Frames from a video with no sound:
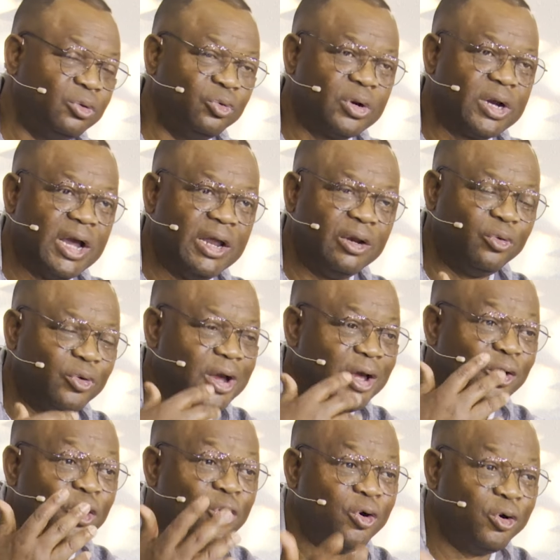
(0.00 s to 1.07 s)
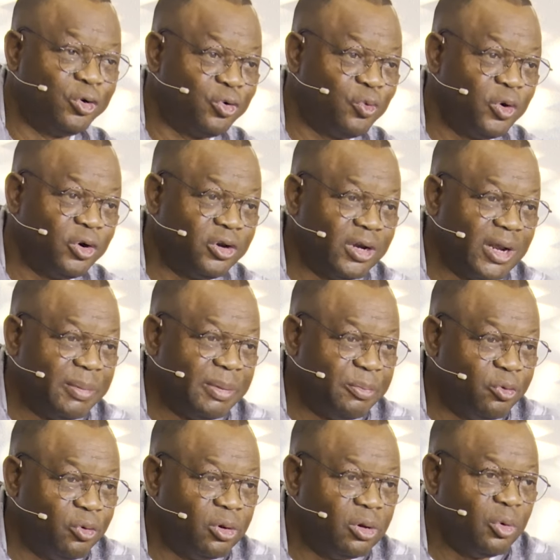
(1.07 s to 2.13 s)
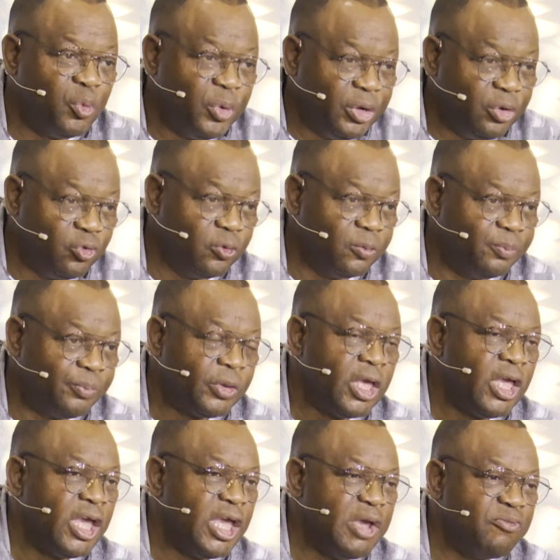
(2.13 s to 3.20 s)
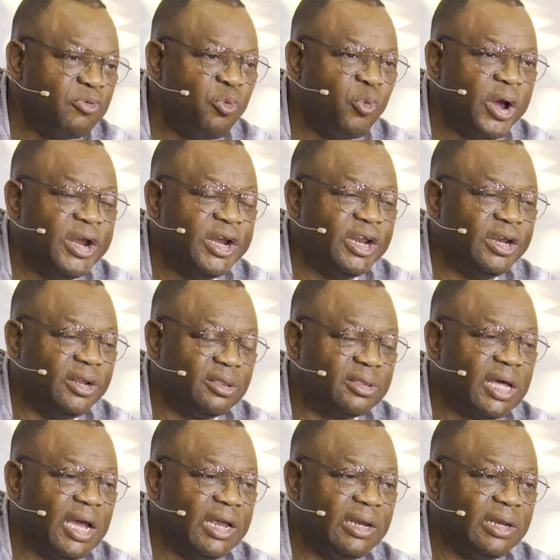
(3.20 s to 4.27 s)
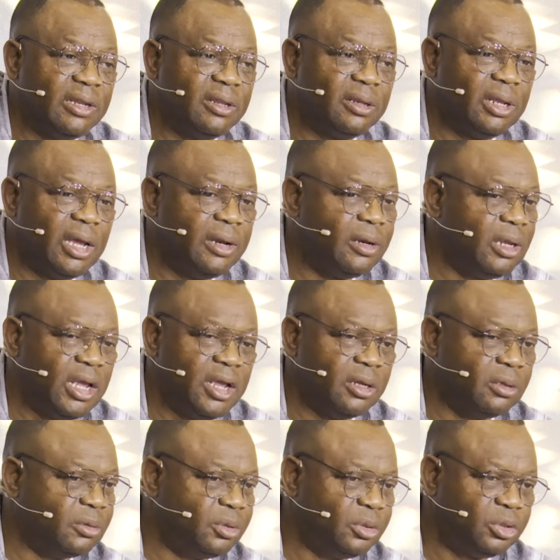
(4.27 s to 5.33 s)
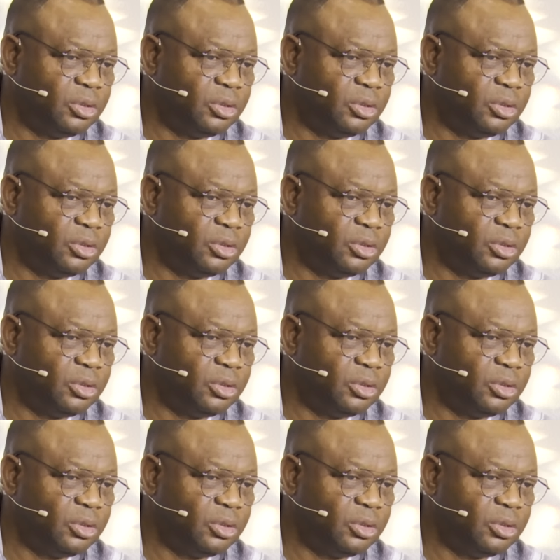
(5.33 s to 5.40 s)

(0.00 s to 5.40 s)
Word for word: You, can, you cannot control what other people will do. Even when they decide that, hey,